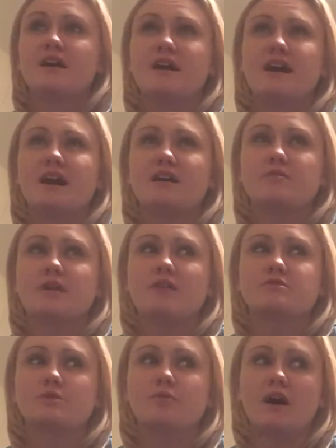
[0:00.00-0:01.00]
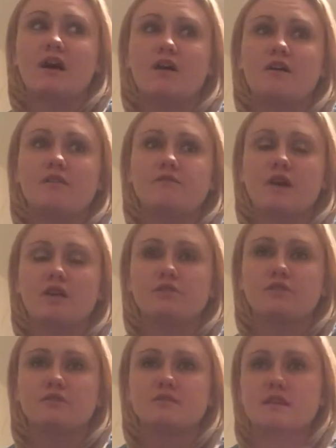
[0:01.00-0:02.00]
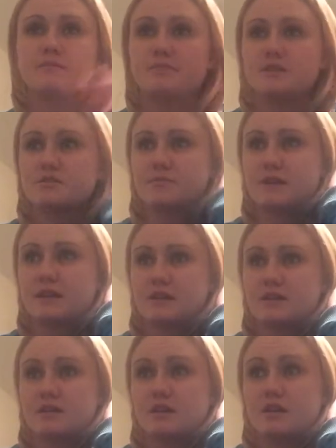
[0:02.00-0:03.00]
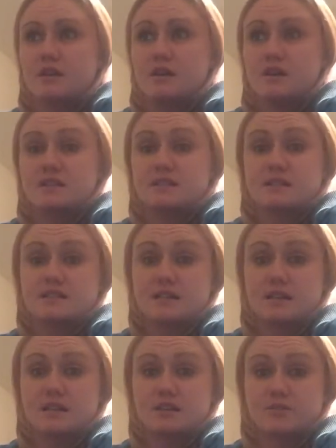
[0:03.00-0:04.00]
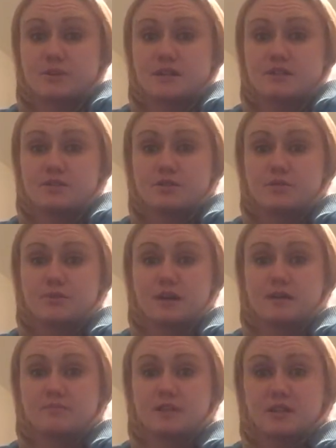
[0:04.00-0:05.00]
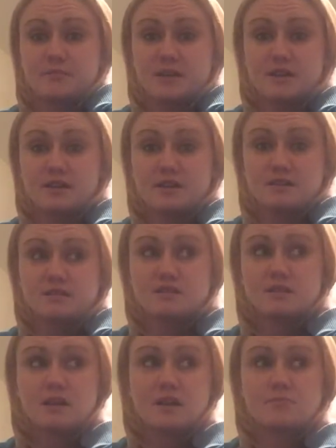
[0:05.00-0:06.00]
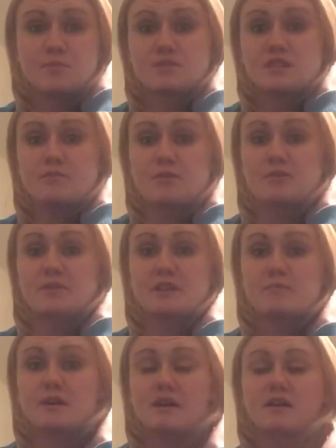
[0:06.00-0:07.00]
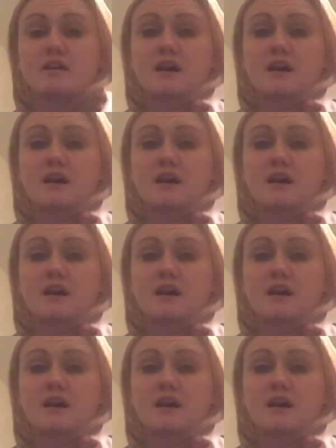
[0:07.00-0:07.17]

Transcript: I had around 12 follicles in between 16 and 22 millimeters. Most of them are really big.